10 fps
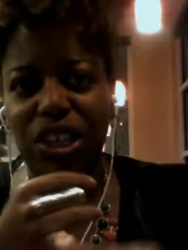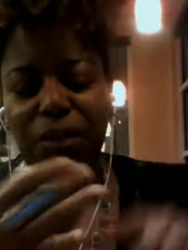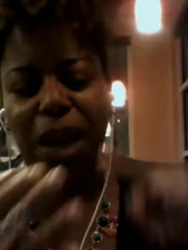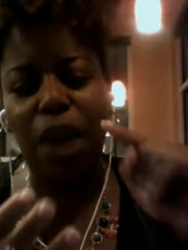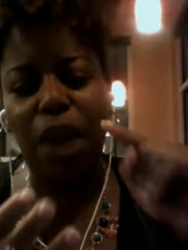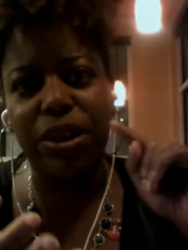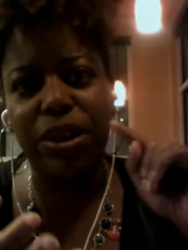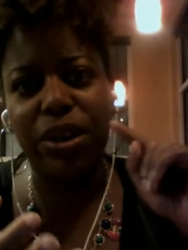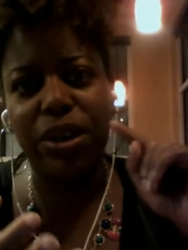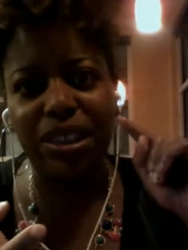I was
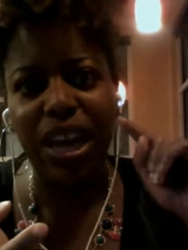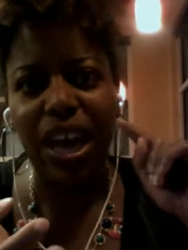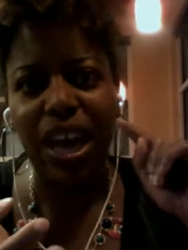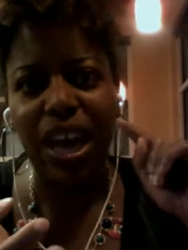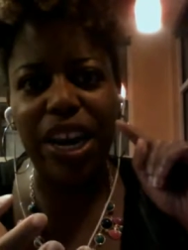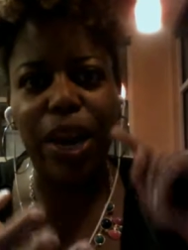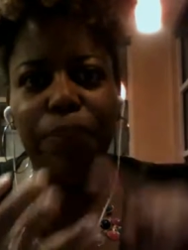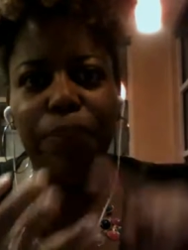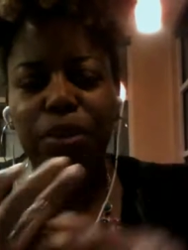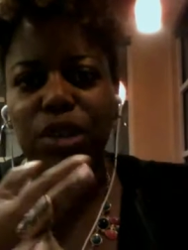in an
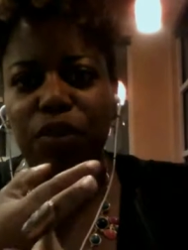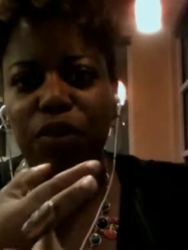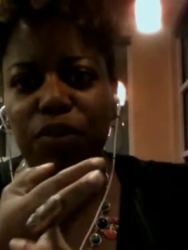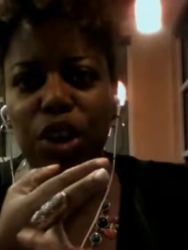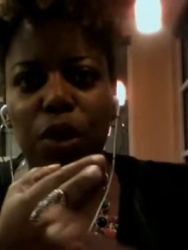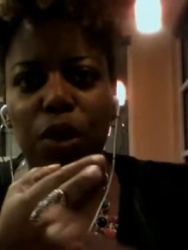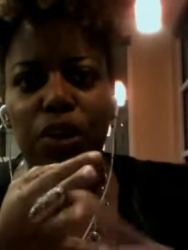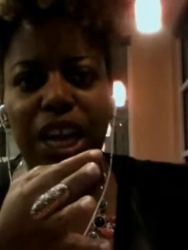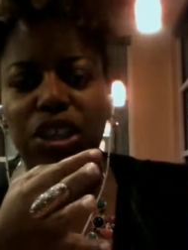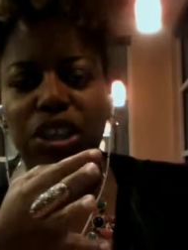abusive,
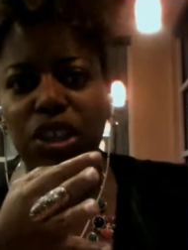relationship.